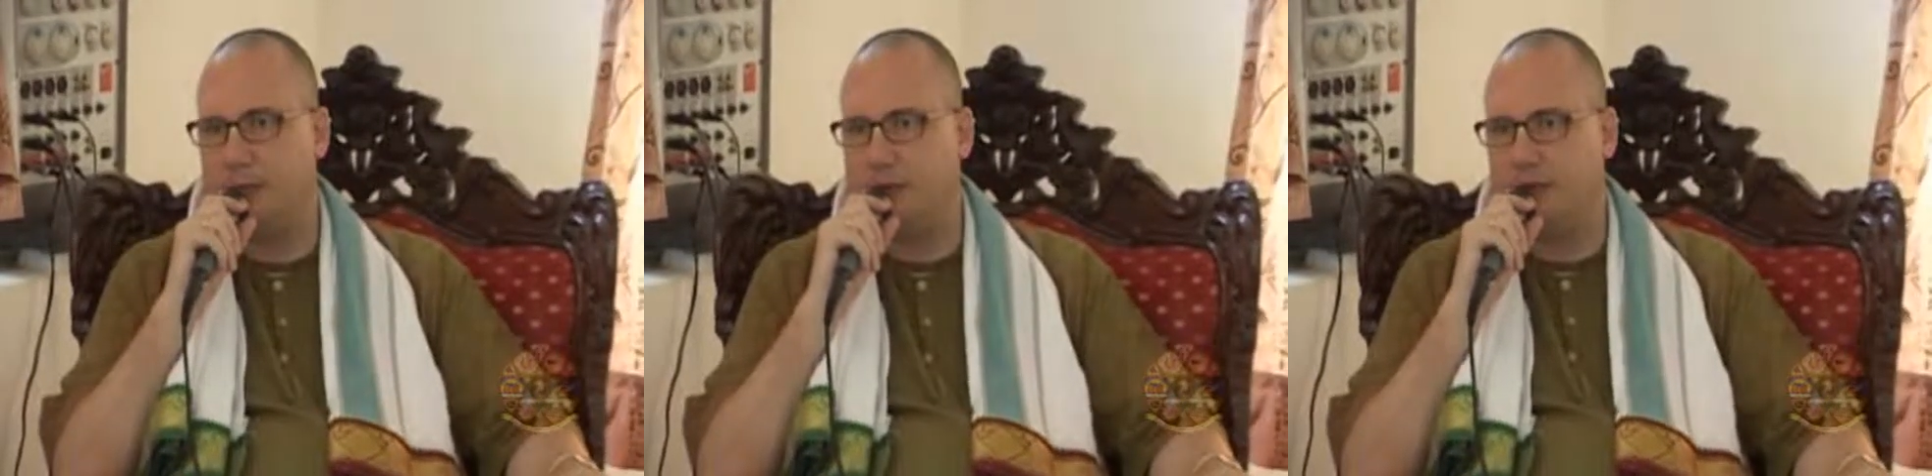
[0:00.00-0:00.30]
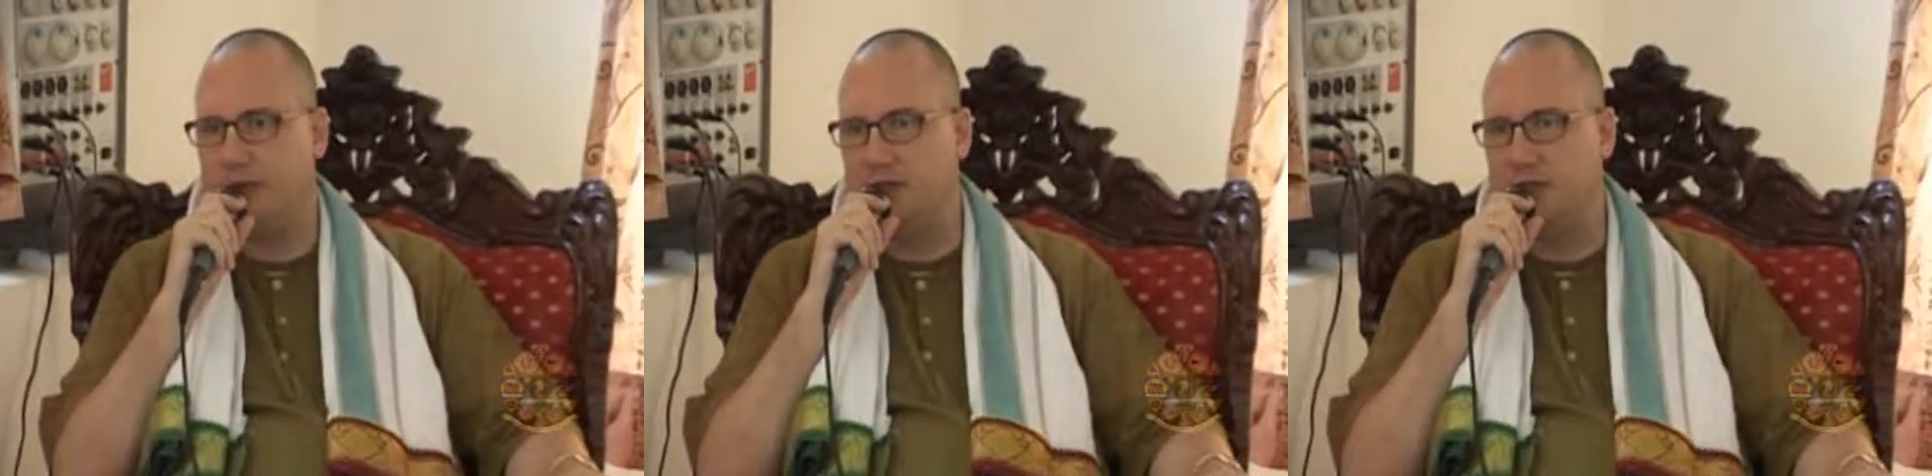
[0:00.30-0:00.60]

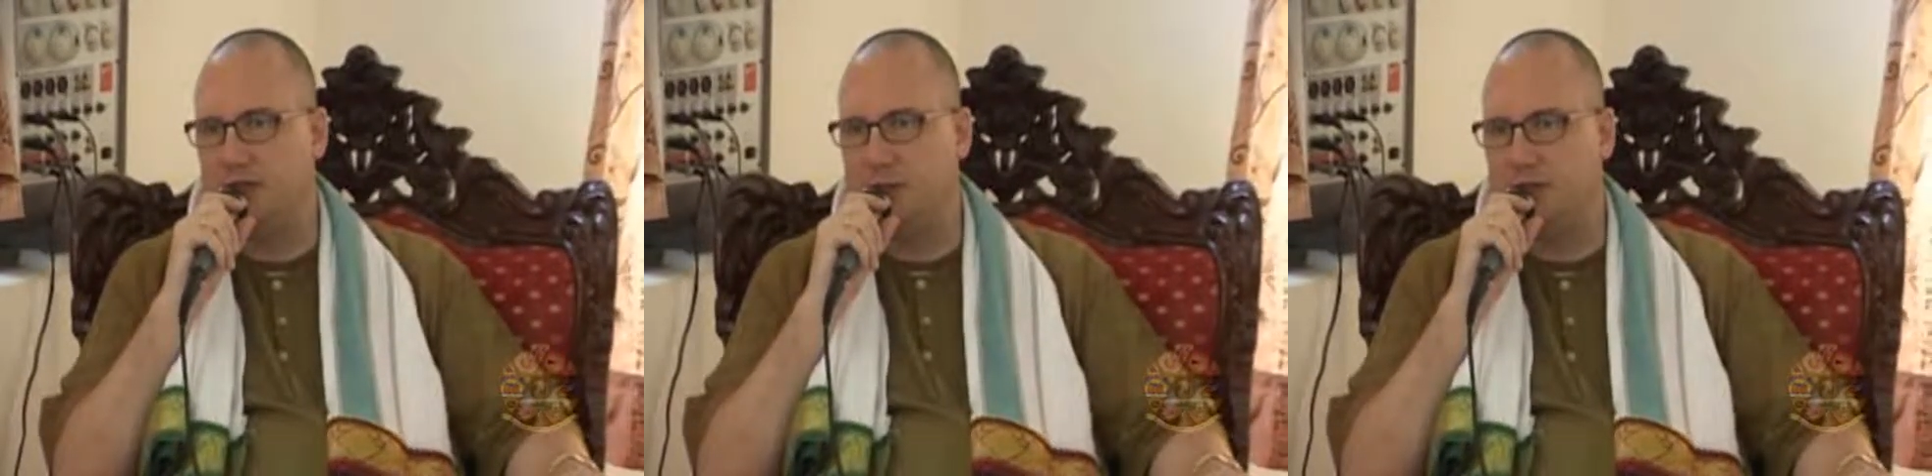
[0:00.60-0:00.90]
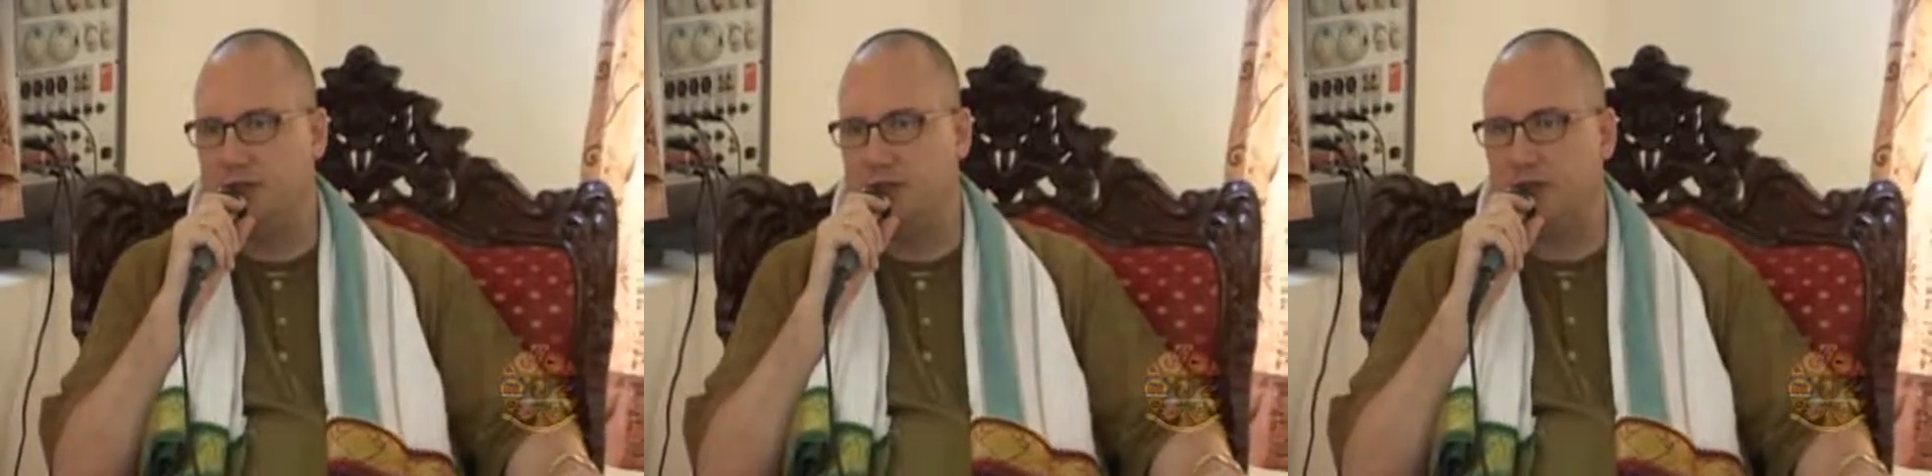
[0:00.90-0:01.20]
which
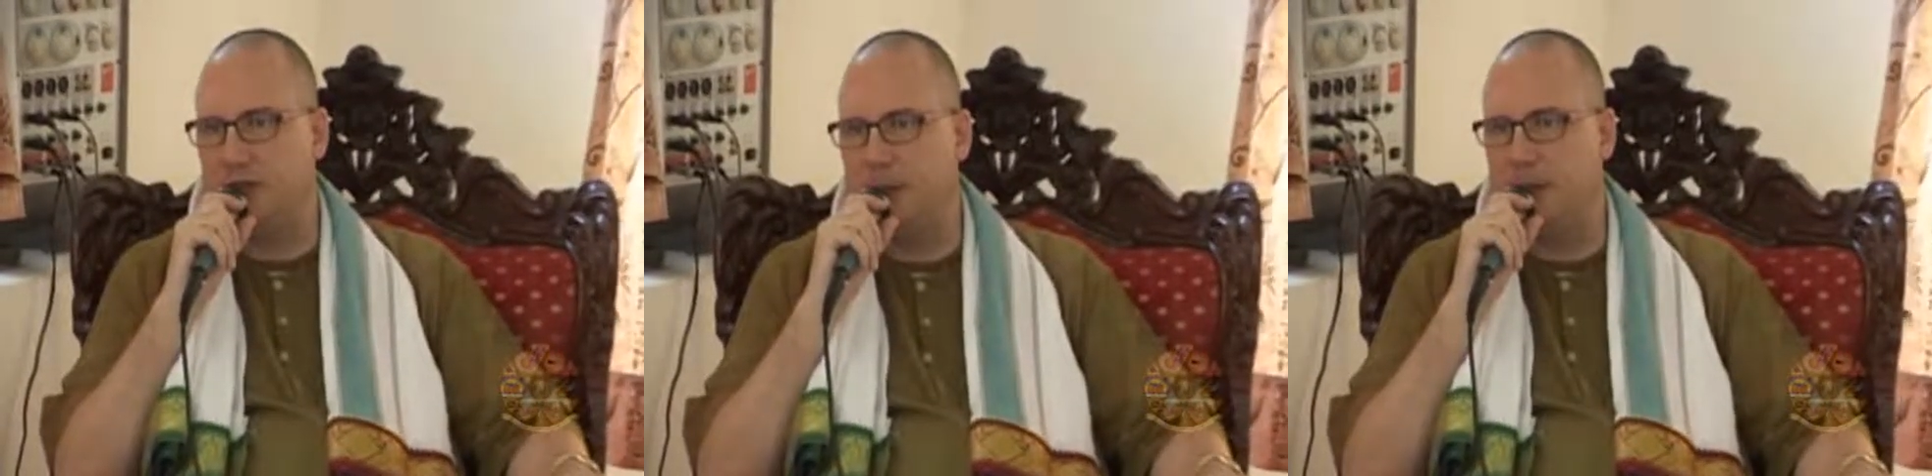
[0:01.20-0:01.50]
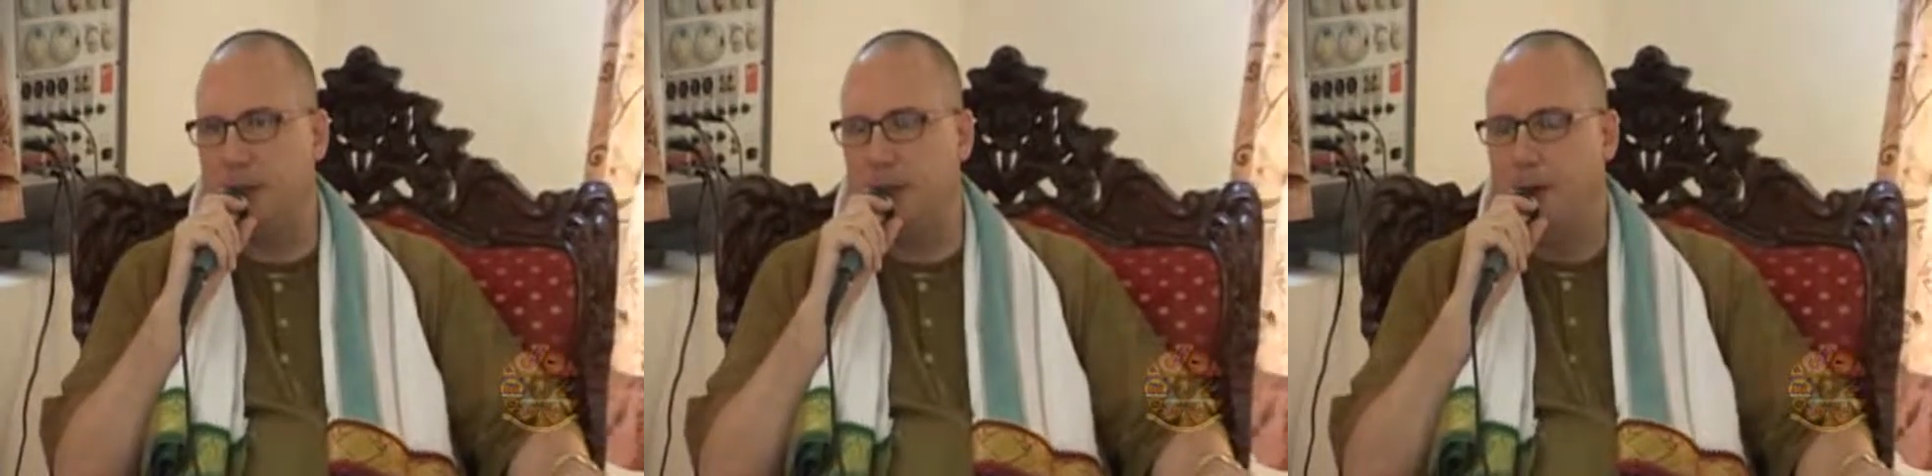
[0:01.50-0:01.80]
distinguishes them